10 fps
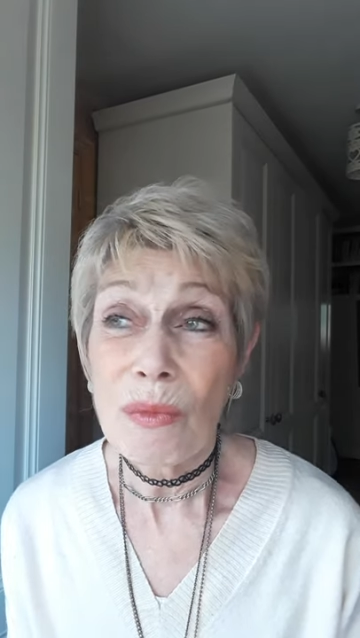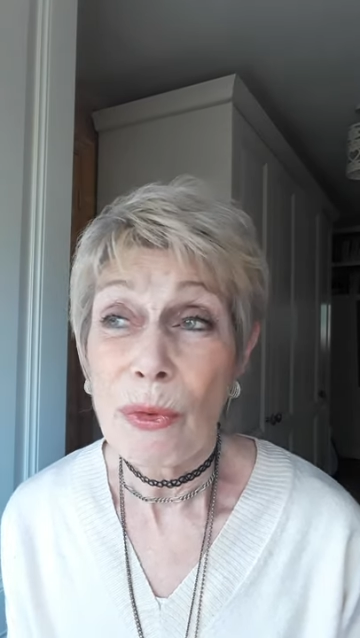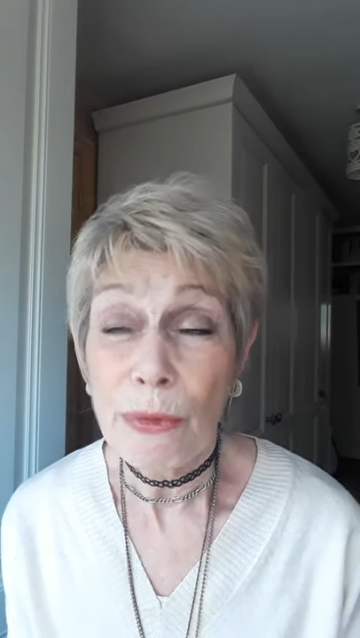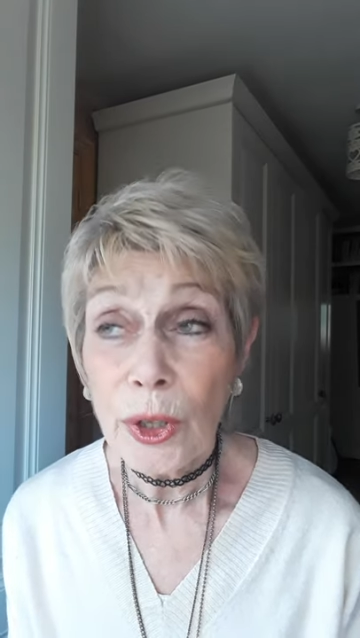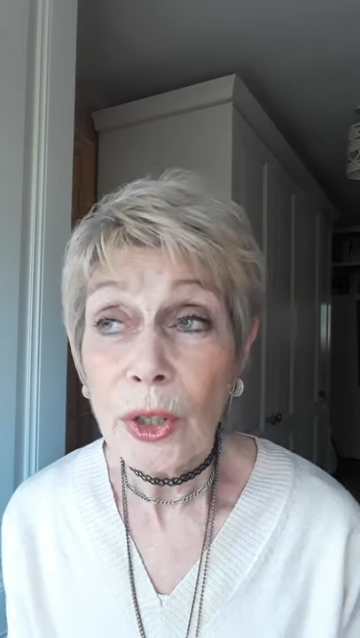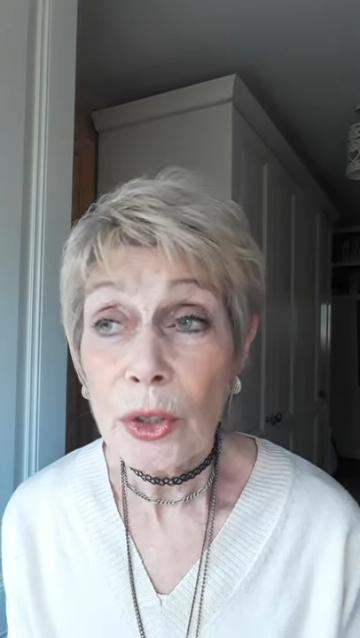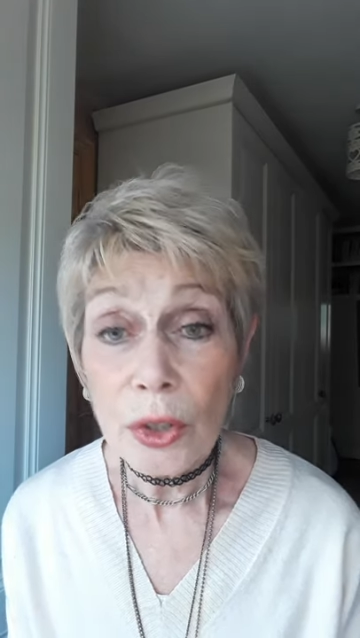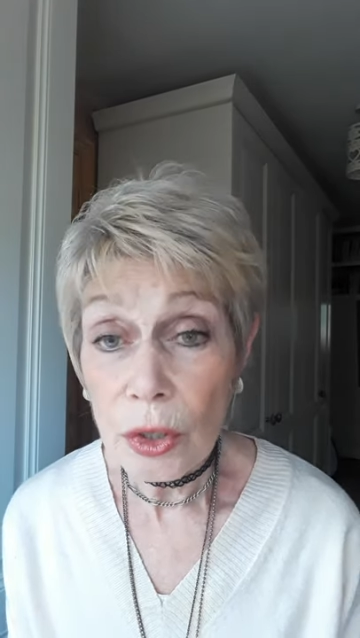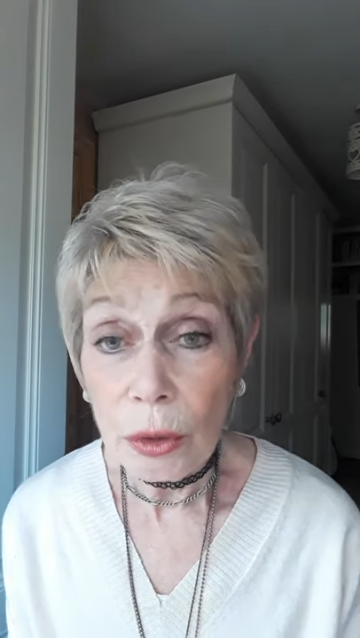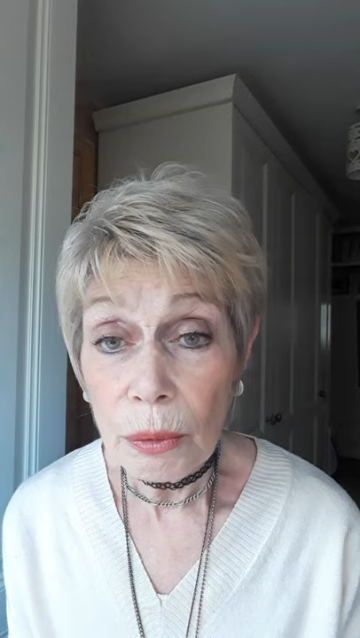fun to
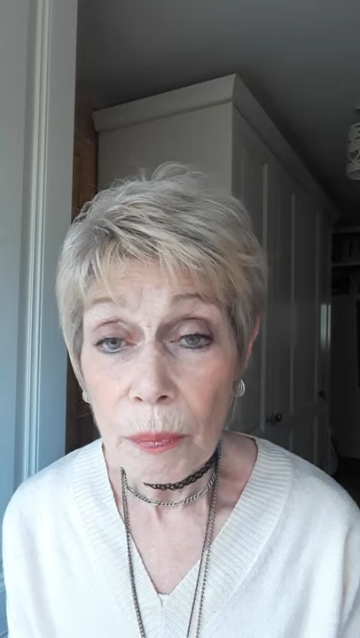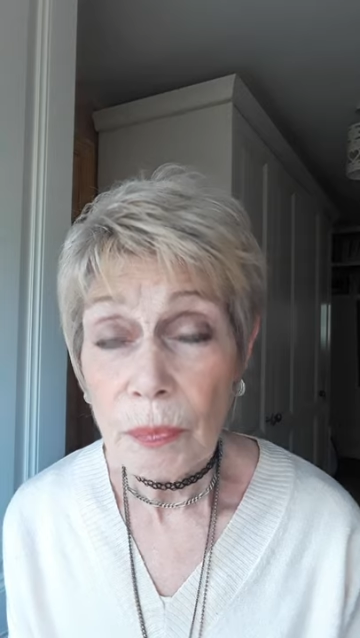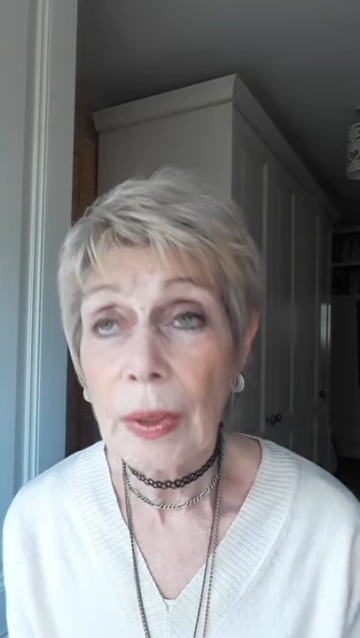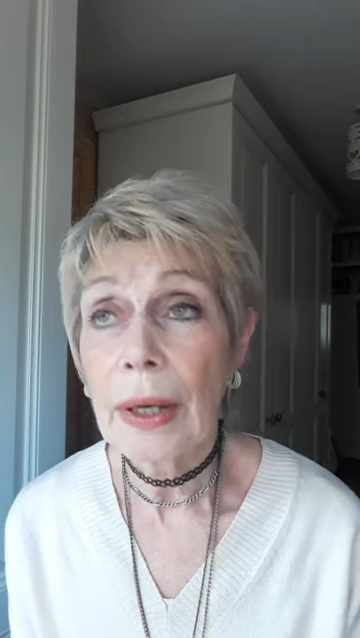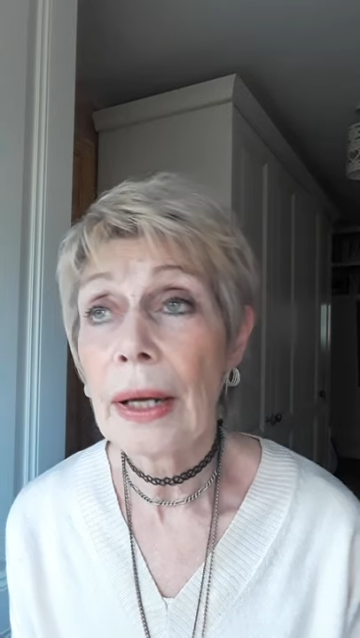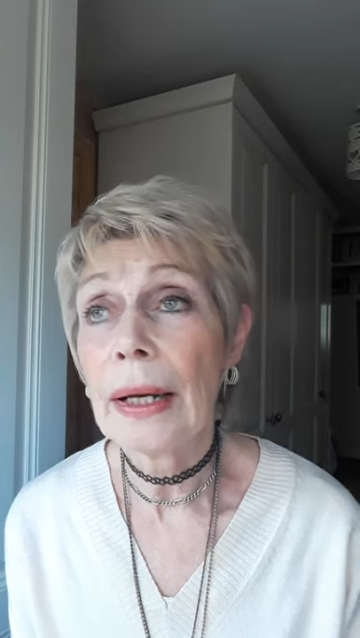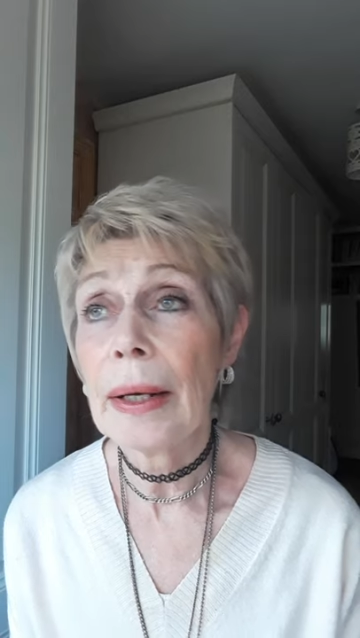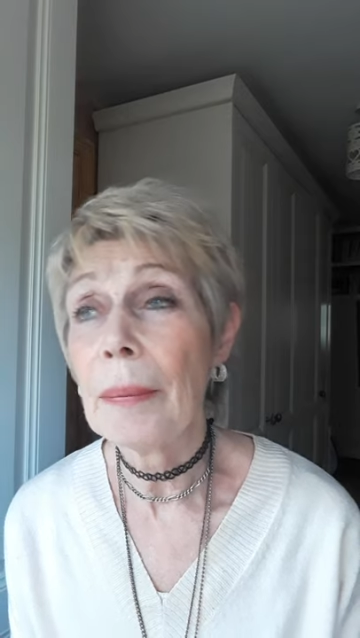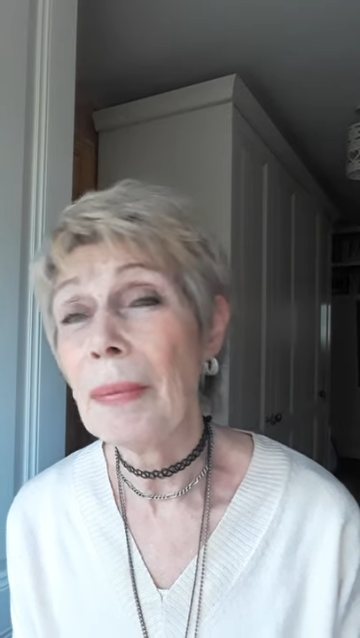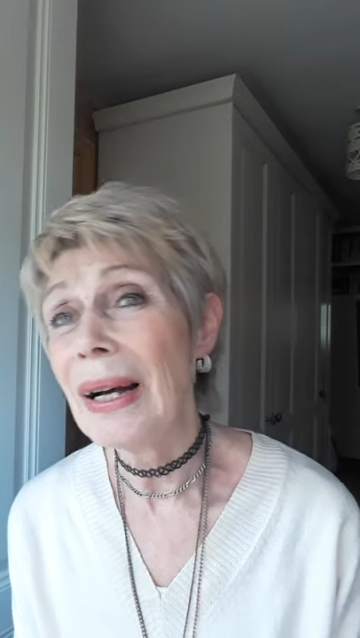do,
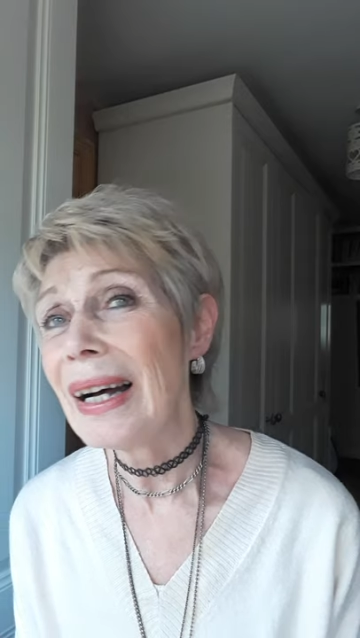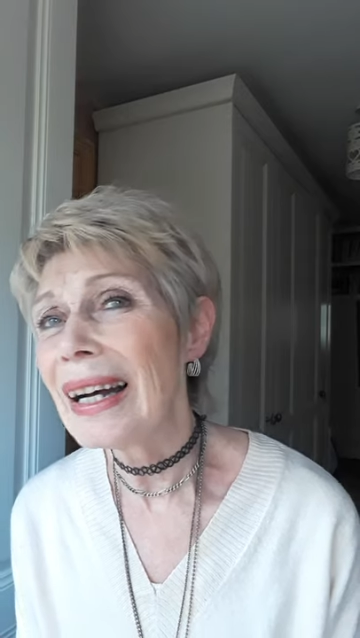and